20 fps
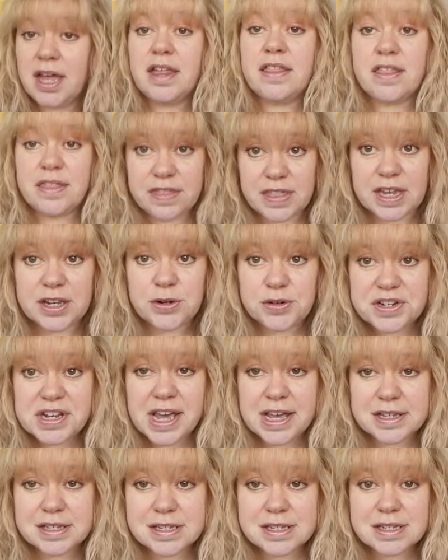And then you
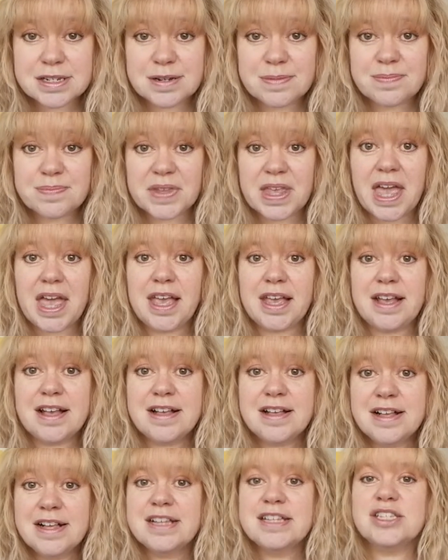test, okay?
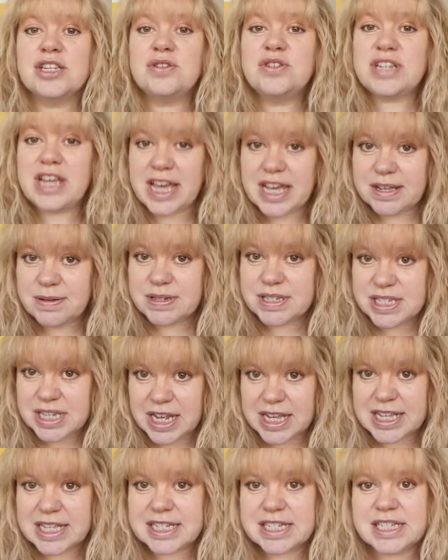So take
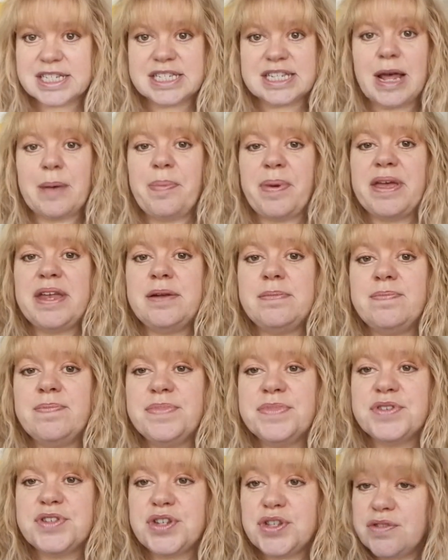a step in
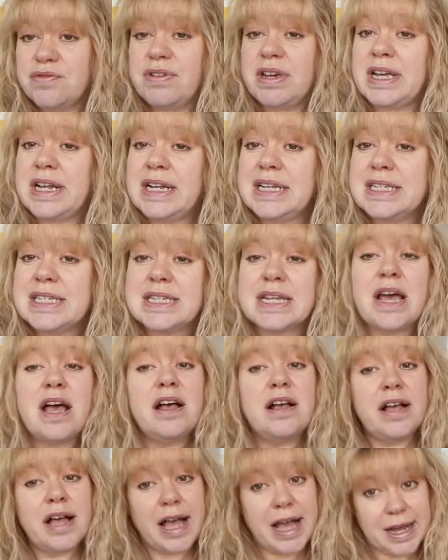to the realist.
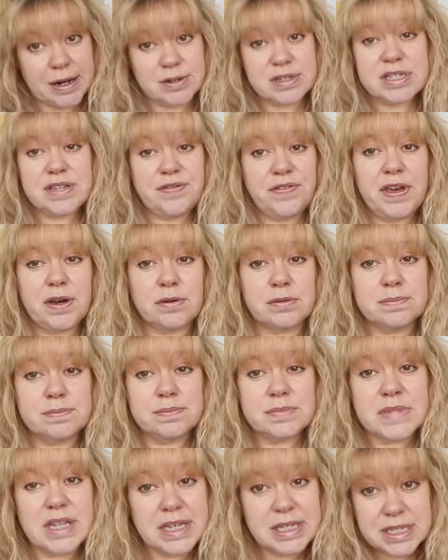How does it feel?
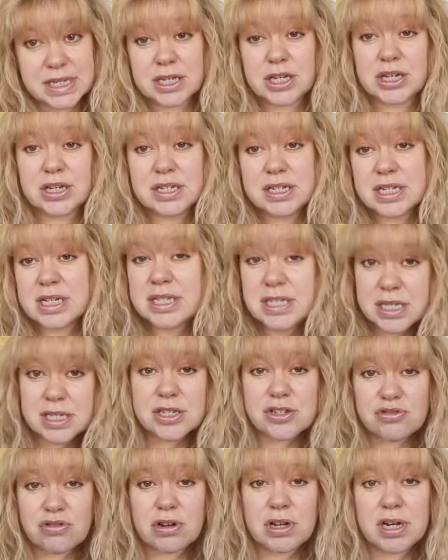Is it good? Is it
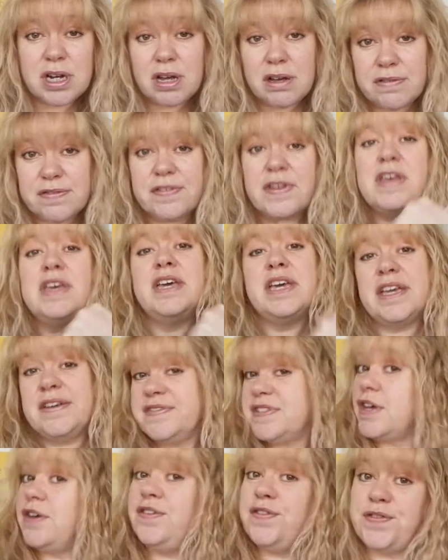strong enough? If
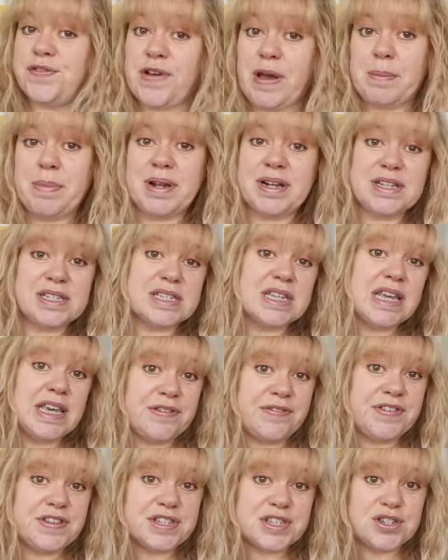so, fabulous.
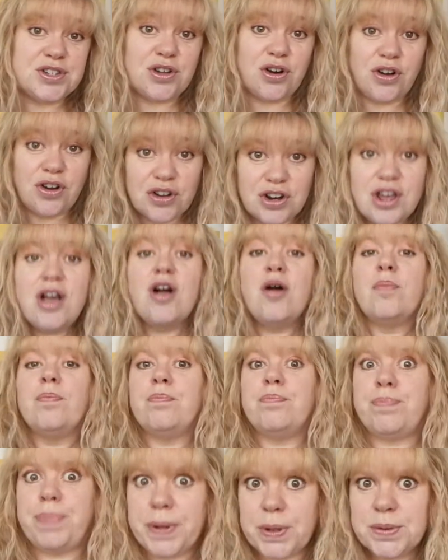If it's not,
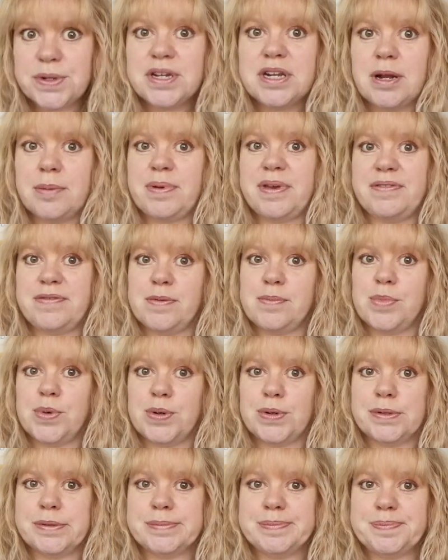build it up even
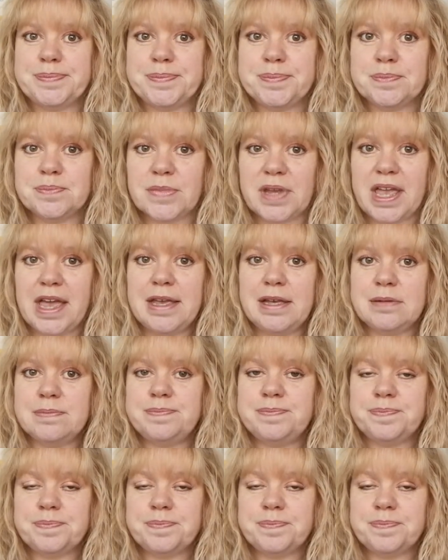more, okay?